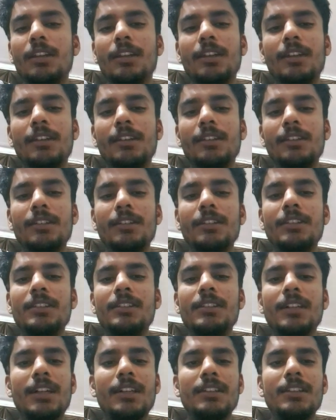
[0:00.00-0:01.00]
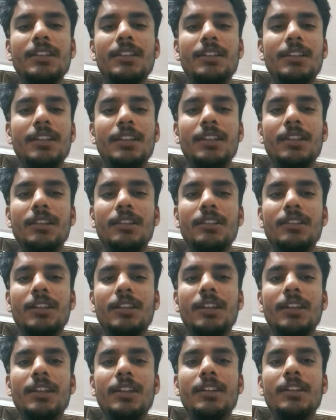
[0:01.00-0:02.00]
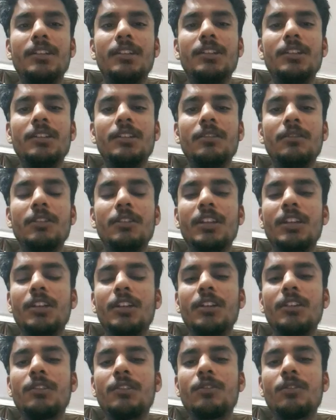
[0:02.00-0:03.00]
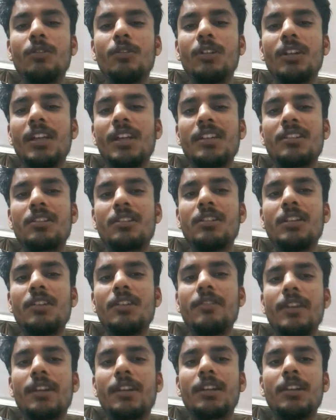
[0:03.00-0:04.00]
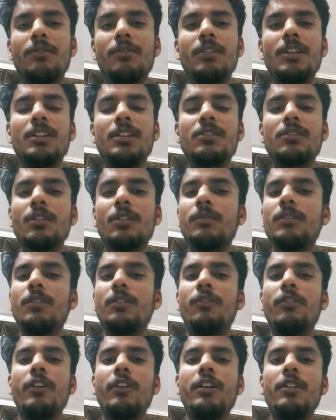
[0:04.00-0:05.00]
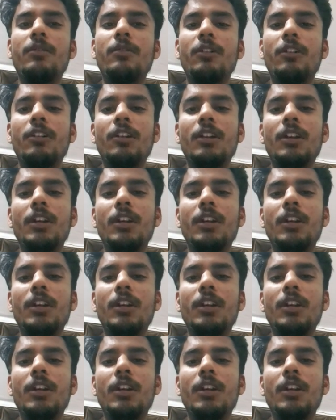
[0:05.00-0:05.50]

And these are the things, and we can also test the effectiveness of the firewall